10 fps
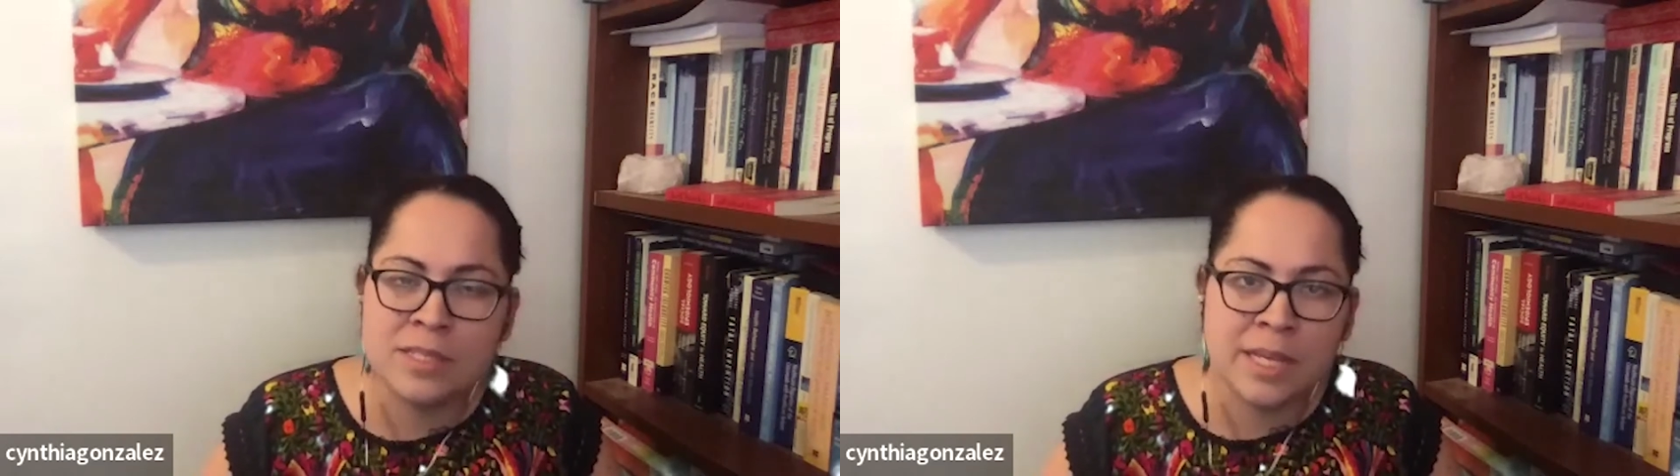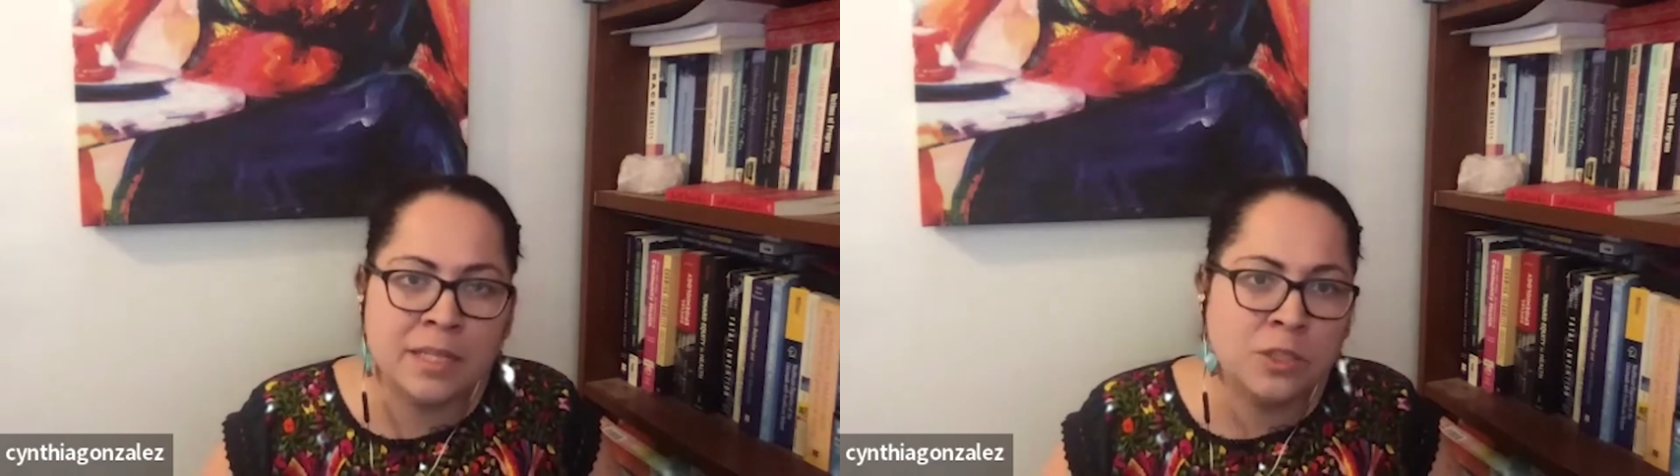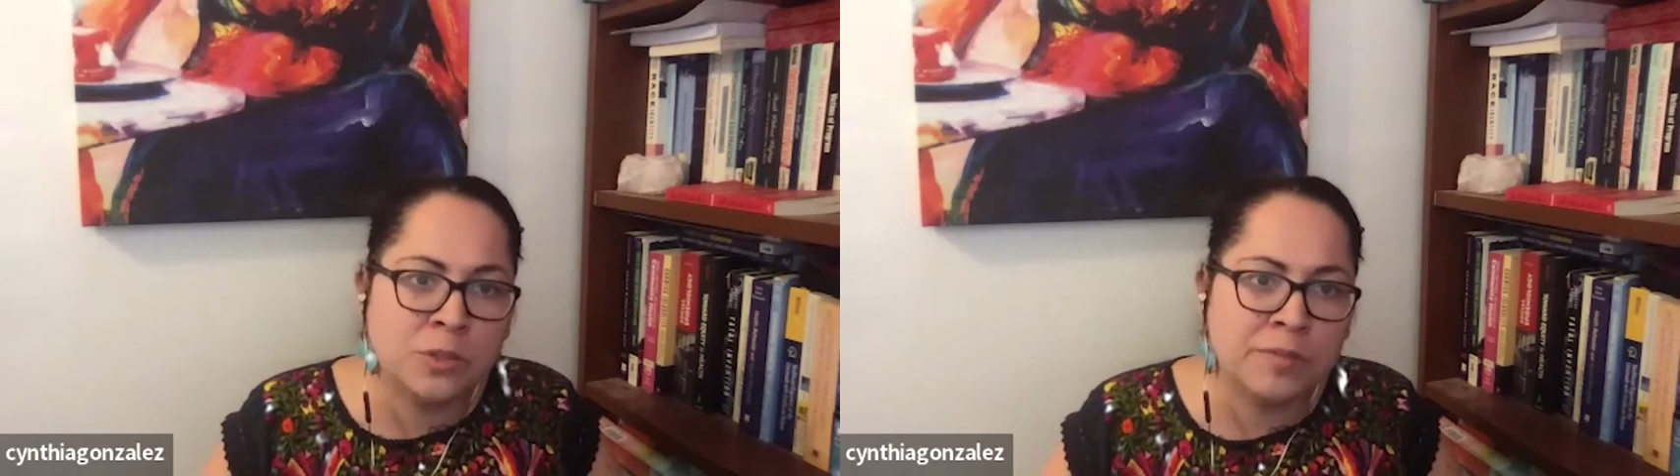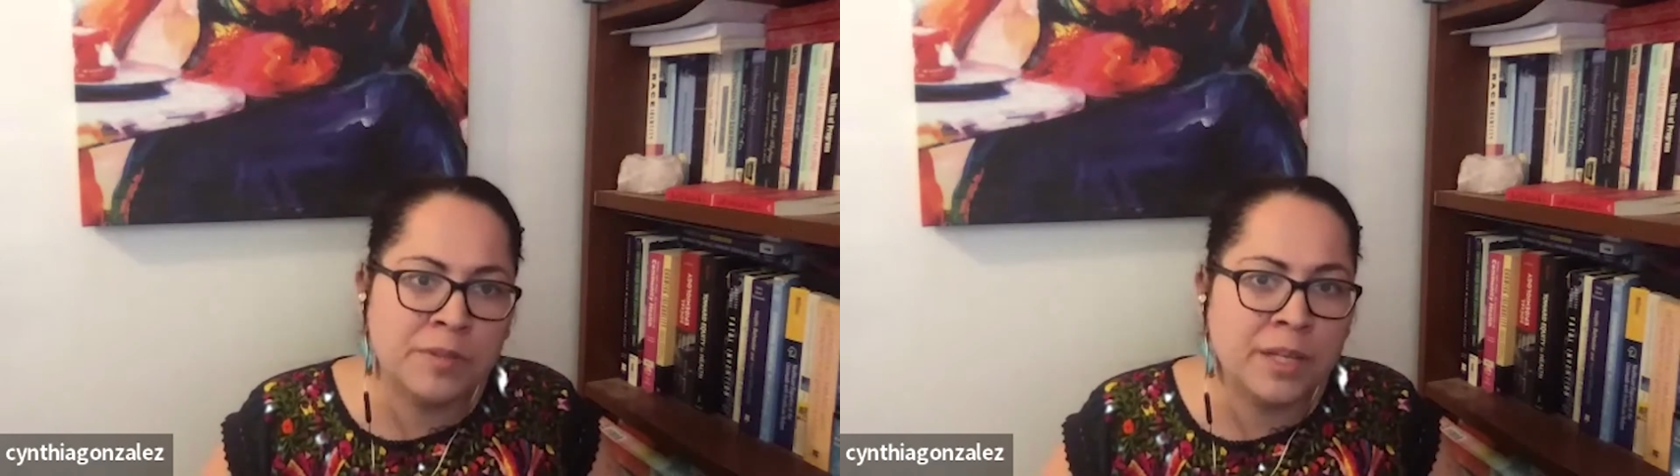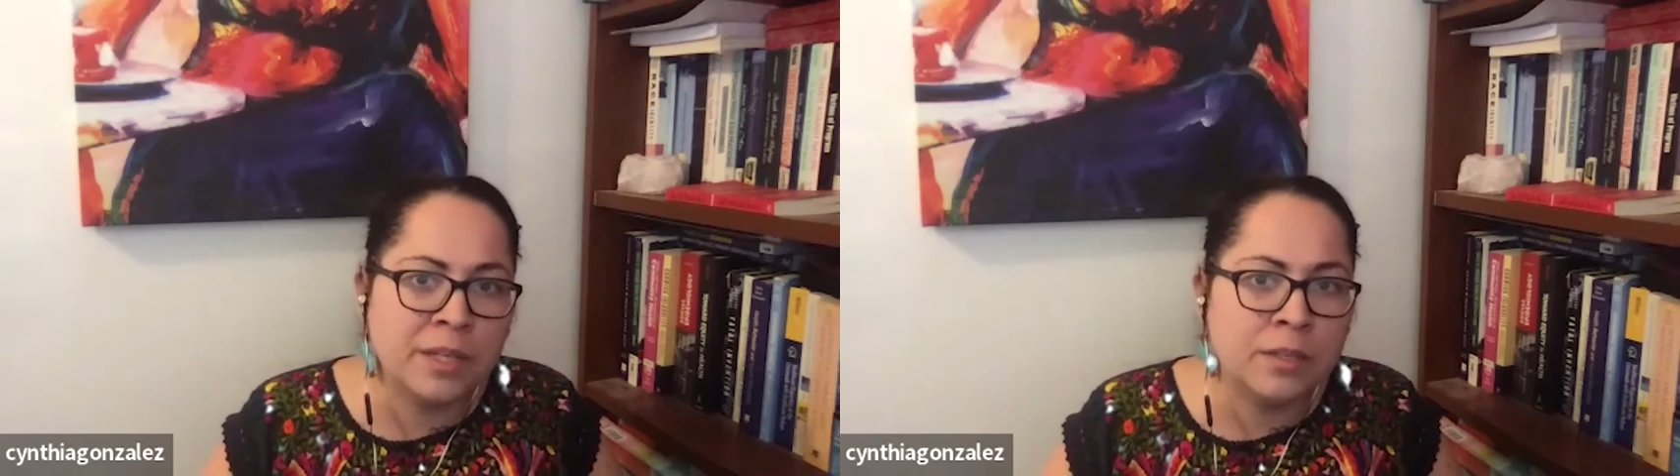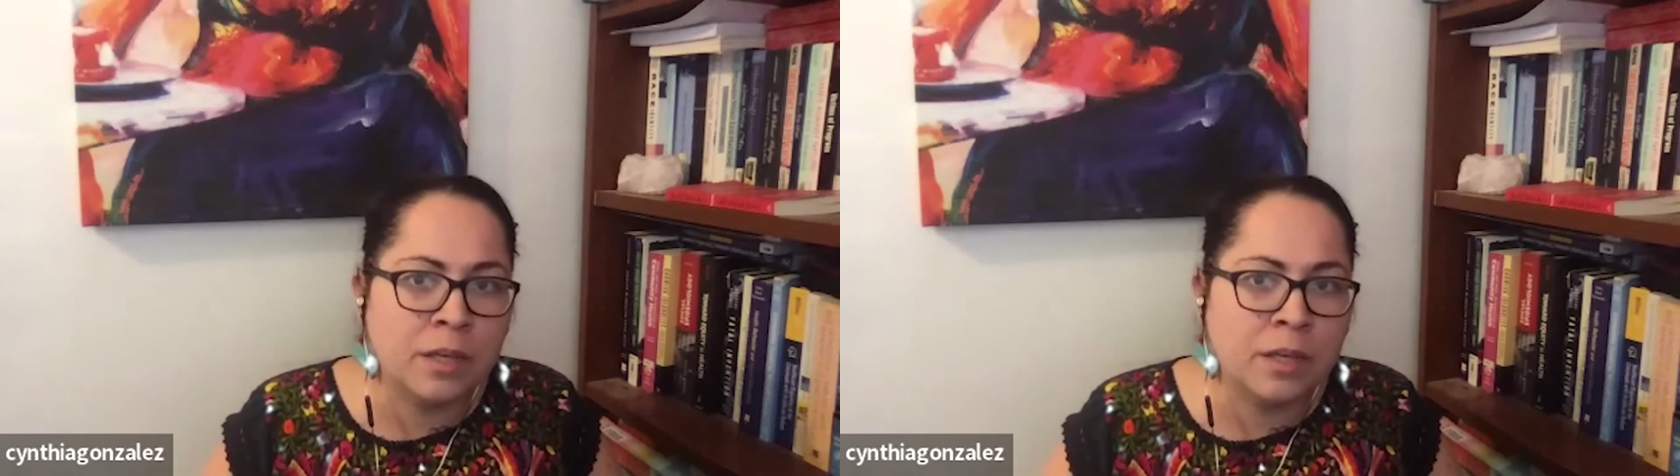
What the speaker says: data-driven